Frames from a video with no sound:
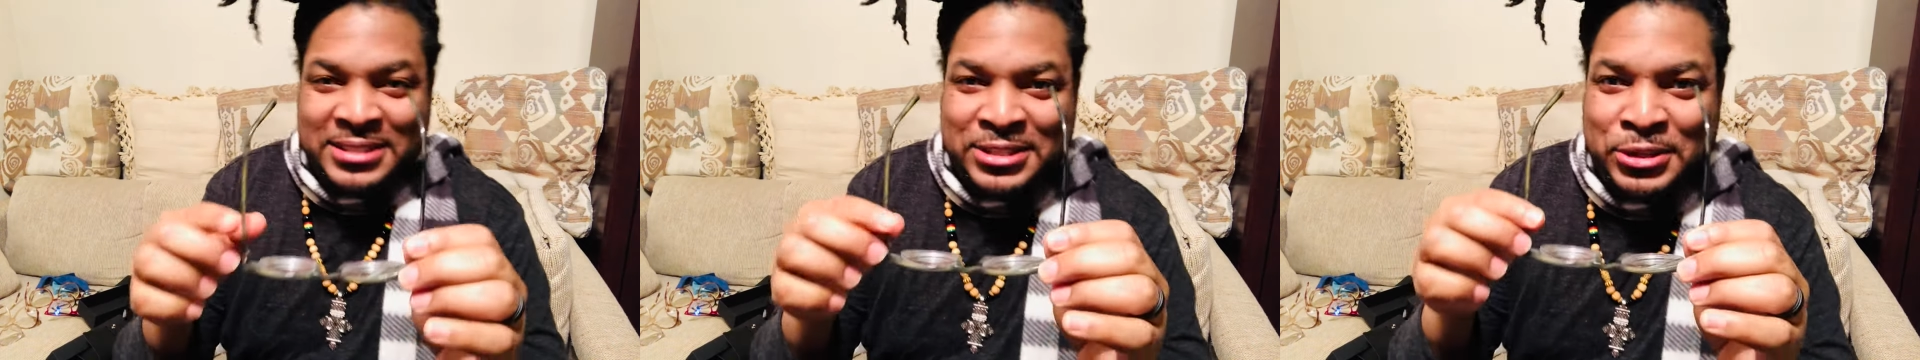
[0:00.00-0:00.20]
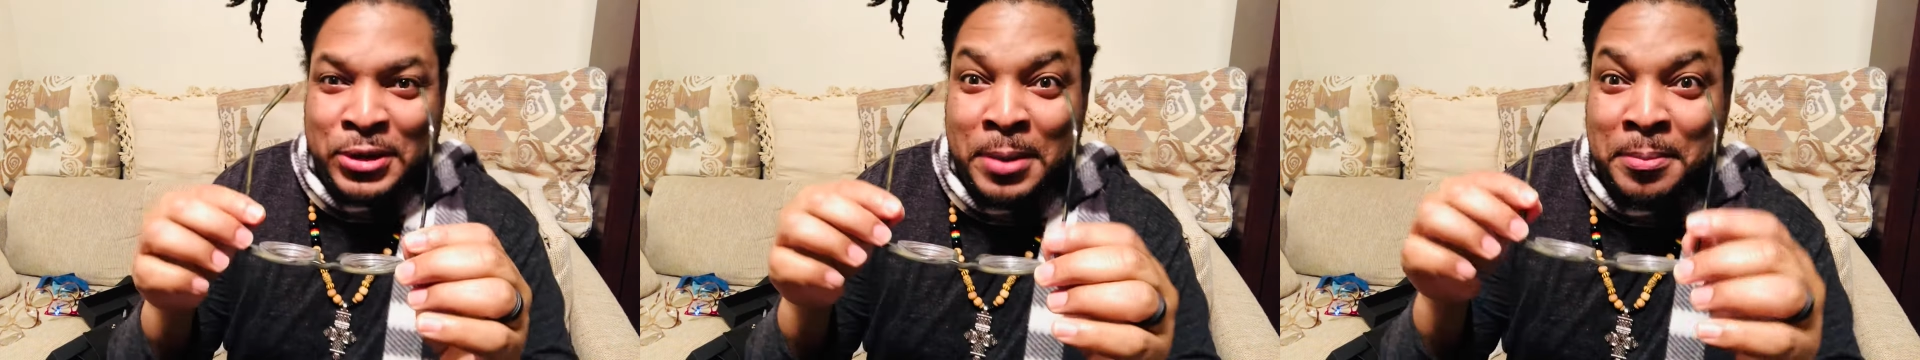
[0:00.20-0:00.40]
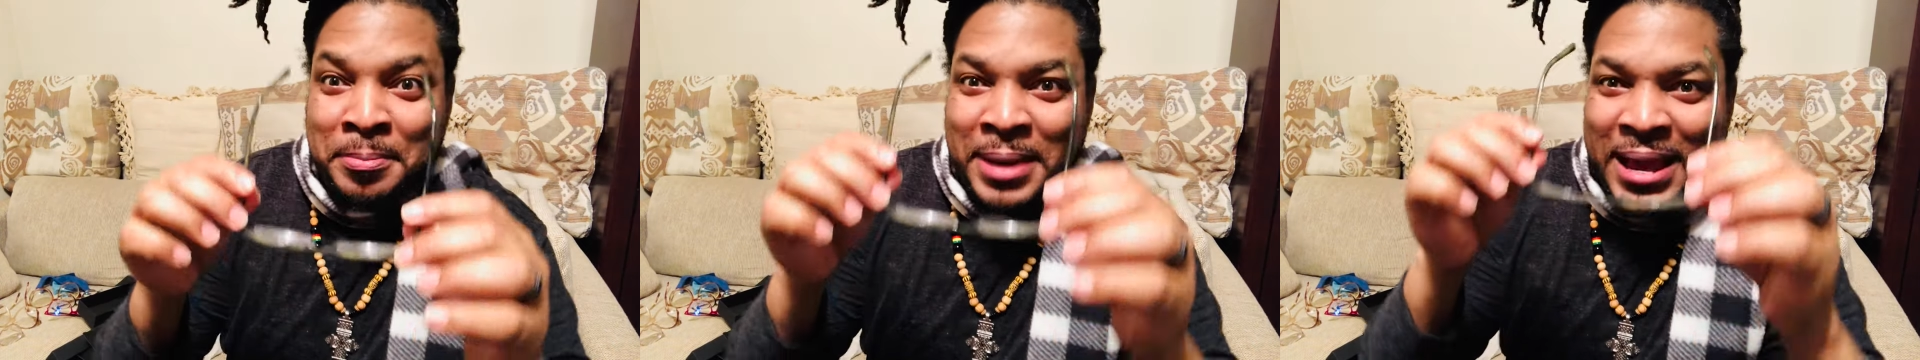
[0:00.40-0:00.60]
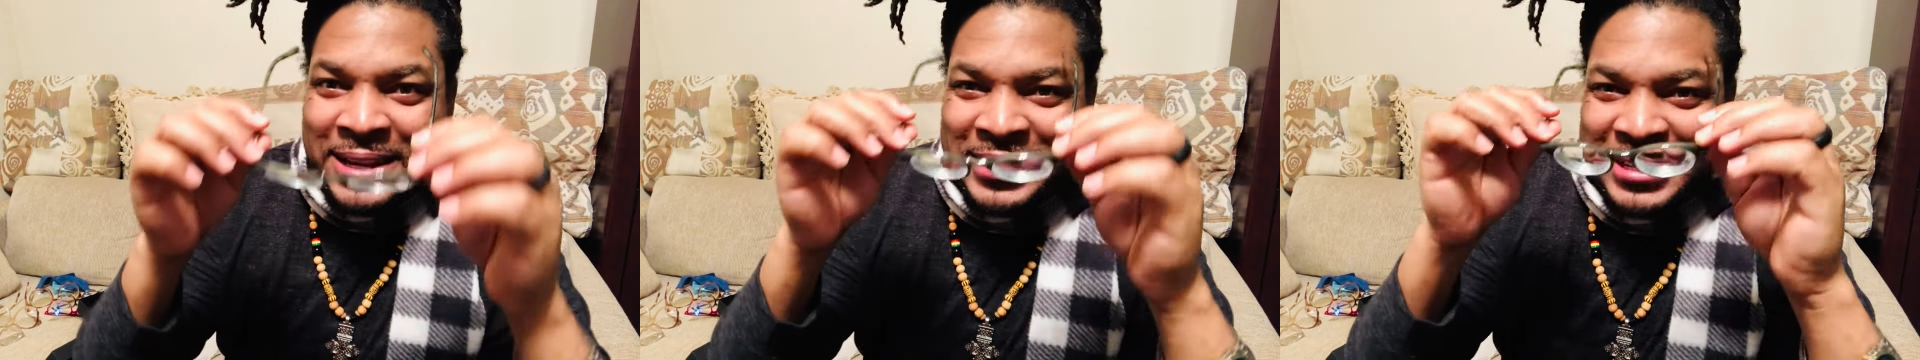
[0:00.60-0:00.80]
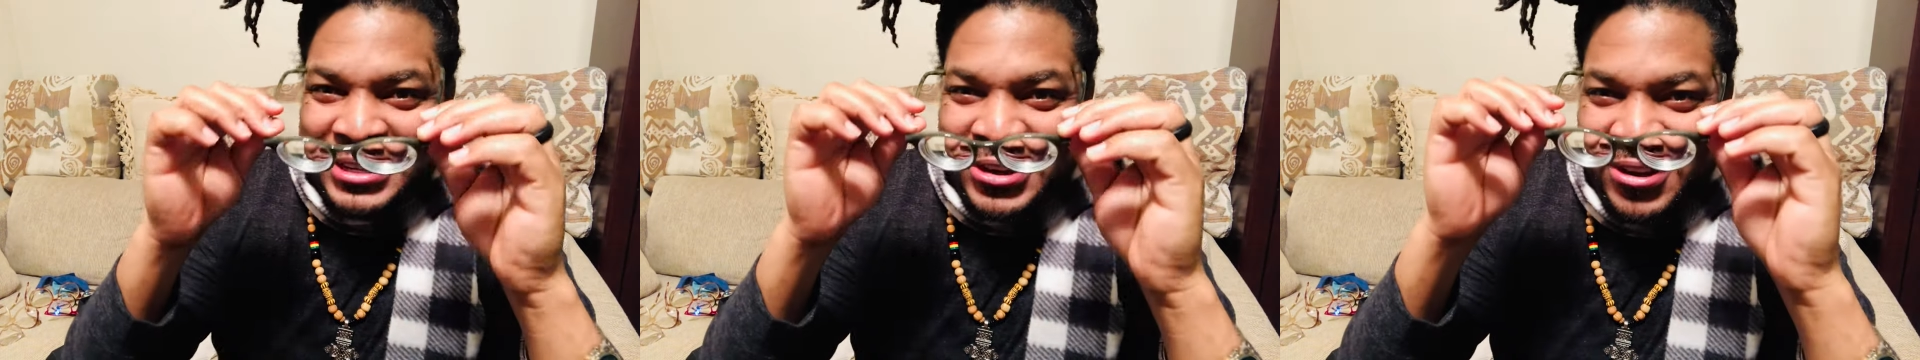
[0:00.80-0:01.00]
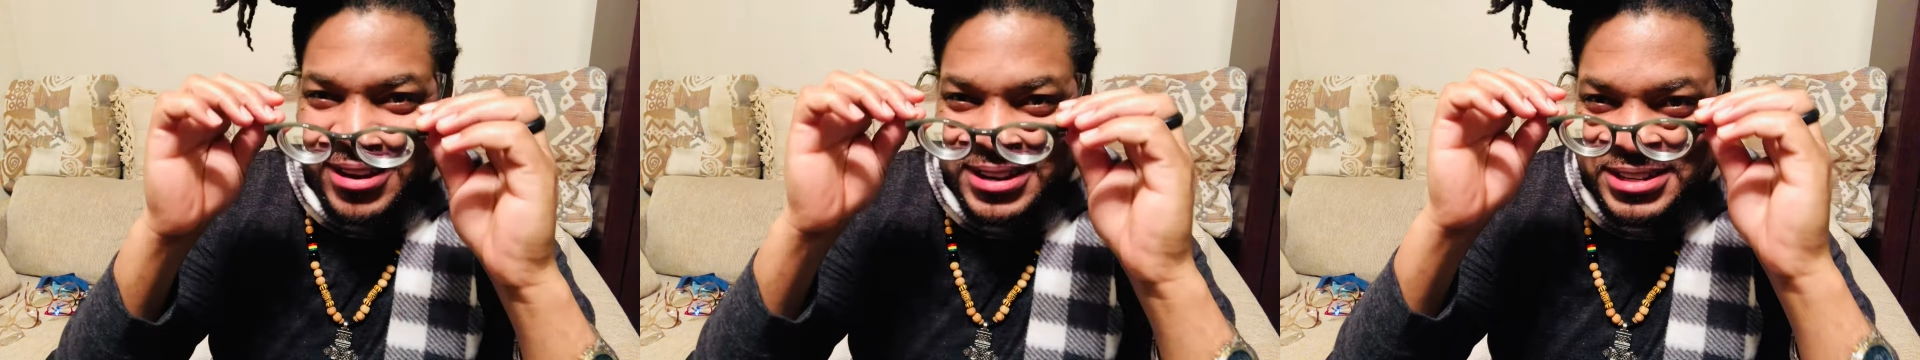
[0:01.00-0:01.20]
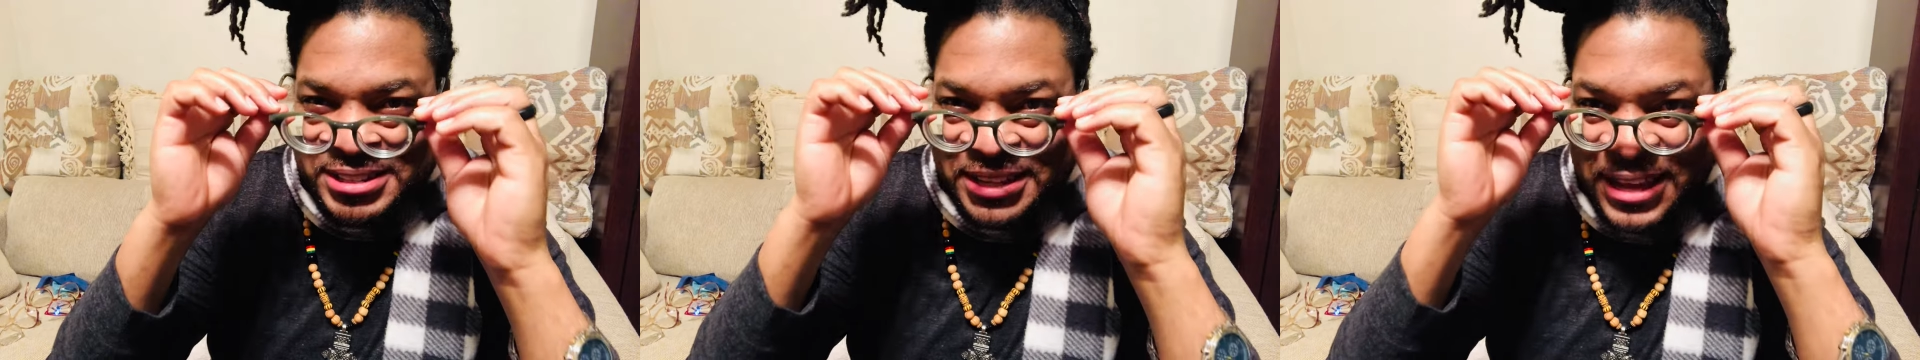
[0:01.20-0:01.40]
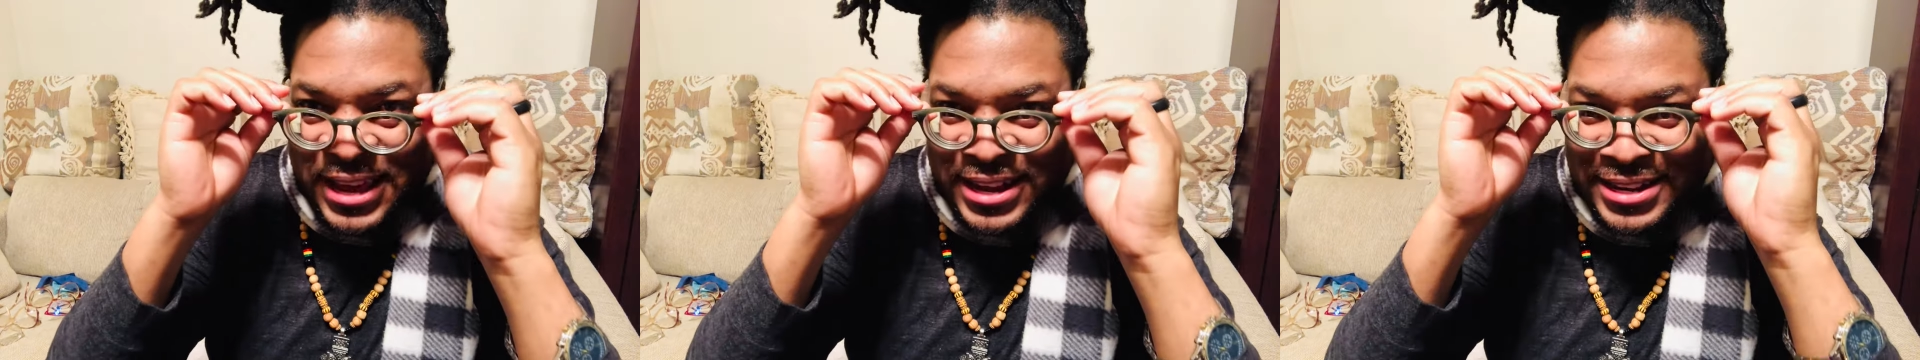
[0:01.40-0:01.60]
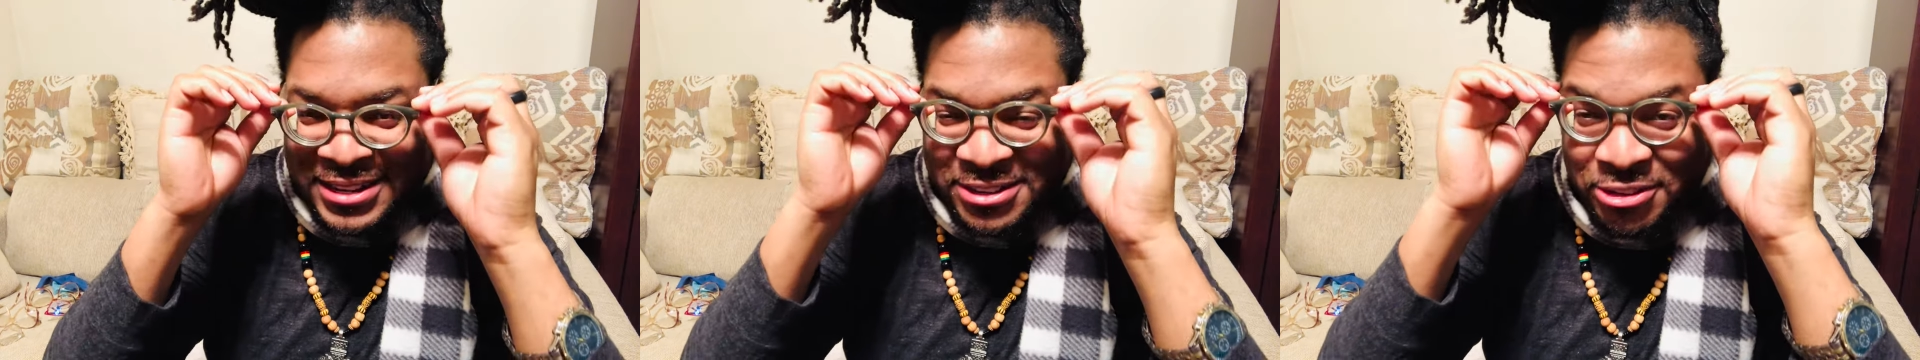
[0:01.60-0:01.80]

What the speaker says: So I'm back in college again.